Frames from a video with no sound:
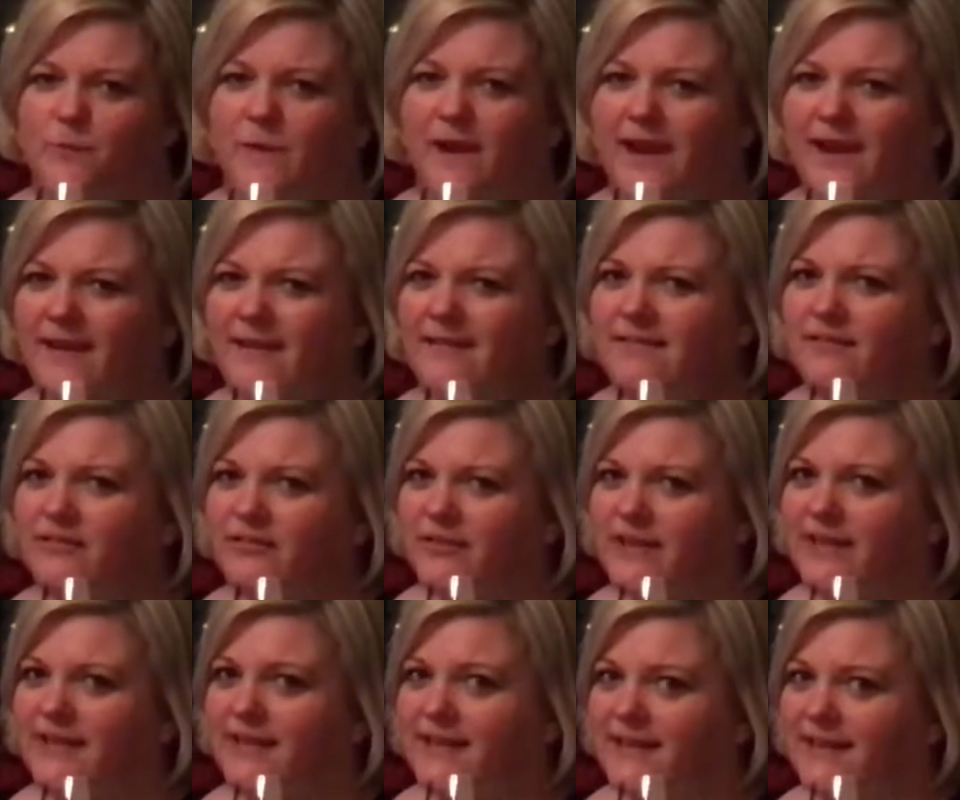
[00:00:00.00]
wine
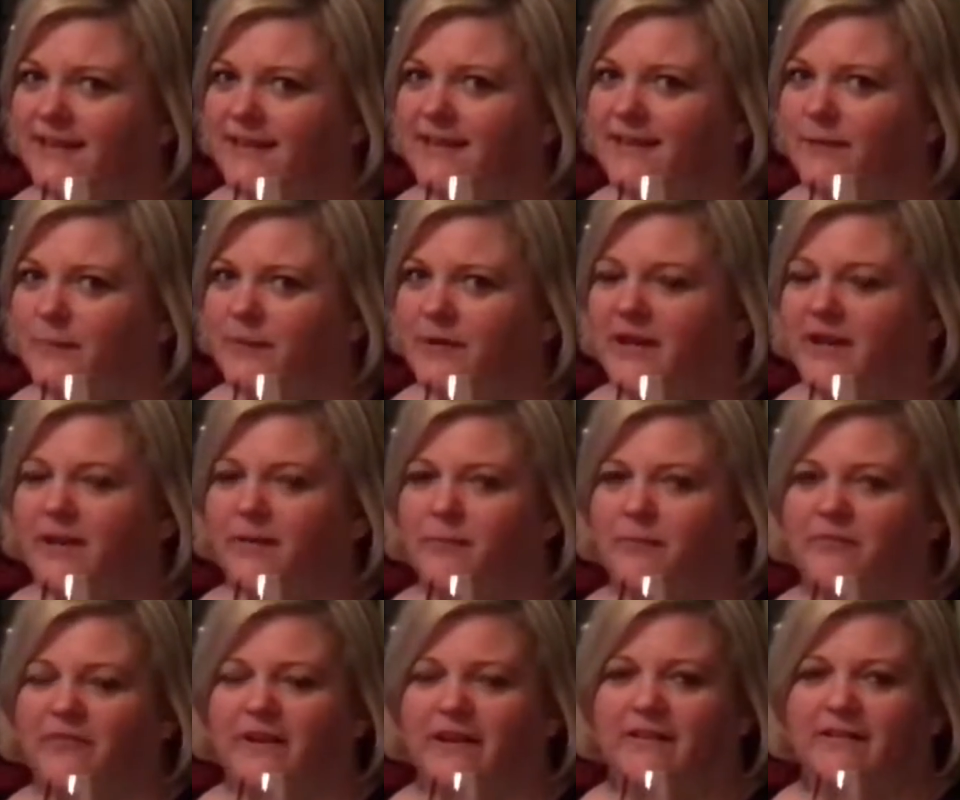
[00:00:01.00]
drinking can
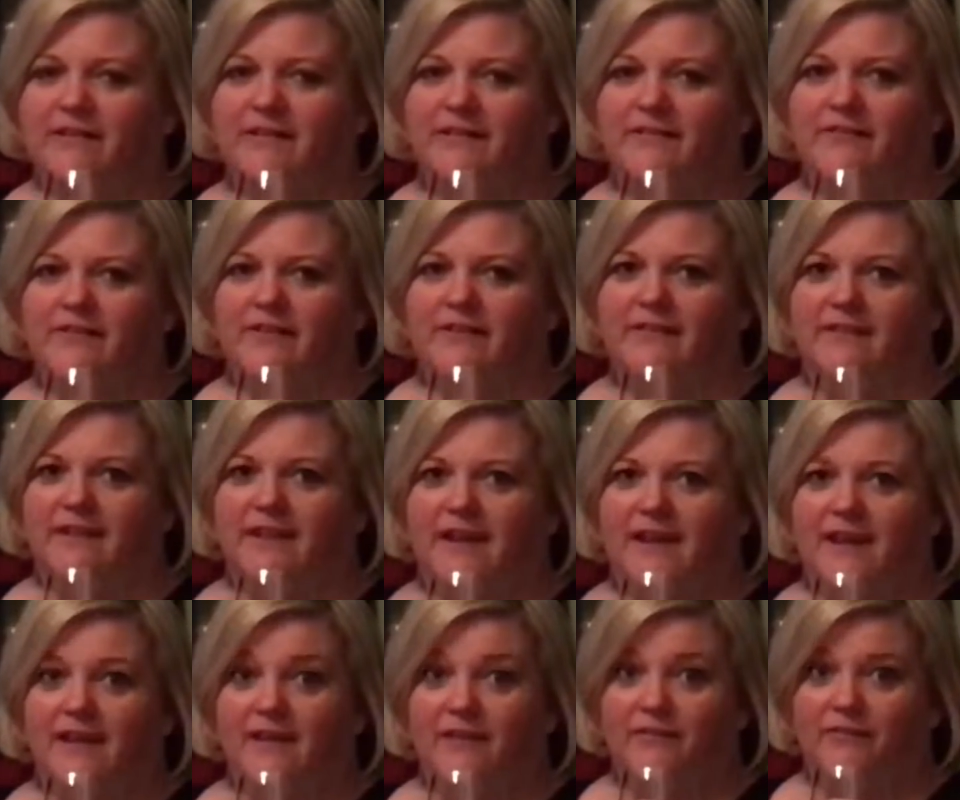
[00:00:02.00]
become very
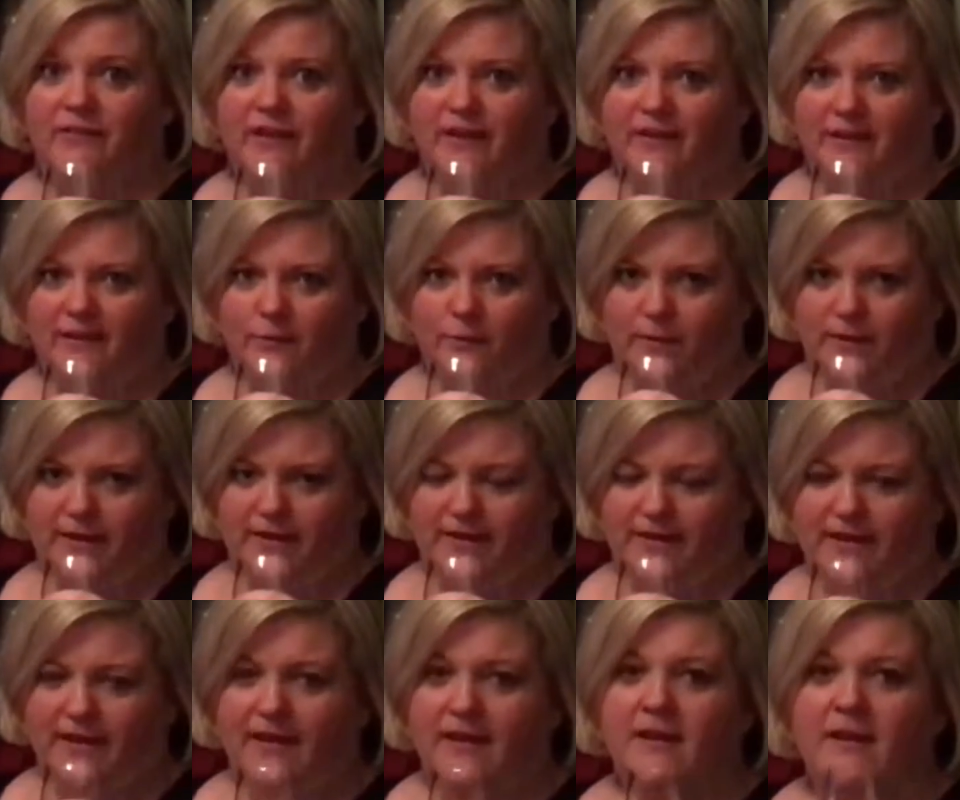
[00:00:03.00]
sophisticated very
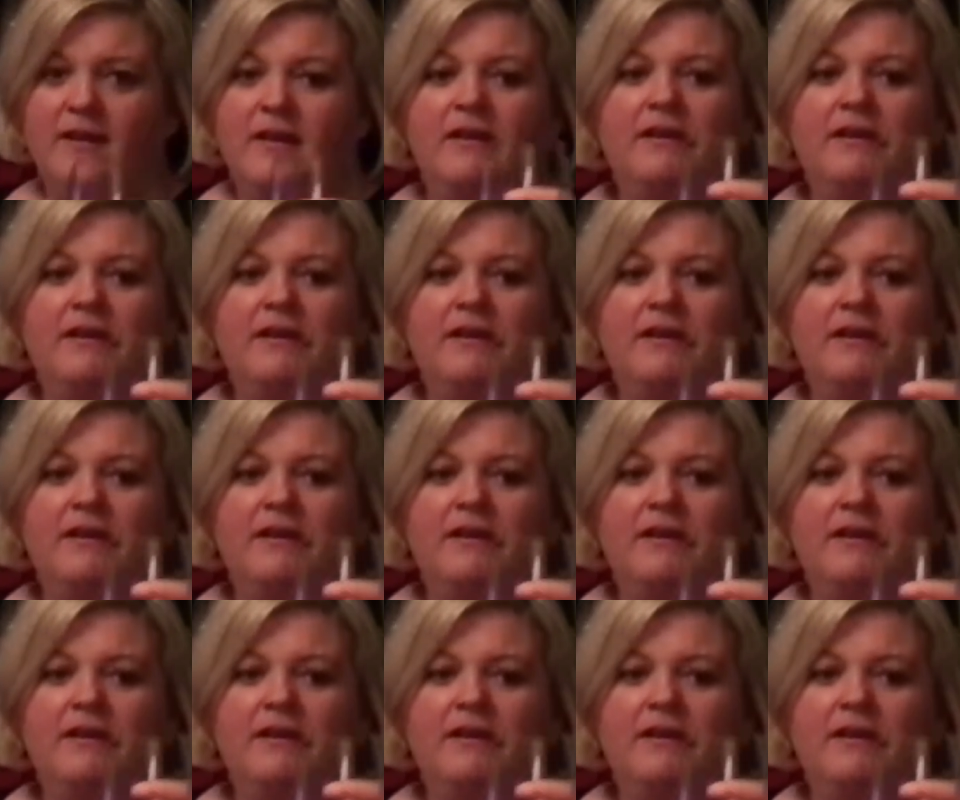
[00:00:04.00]
quickly.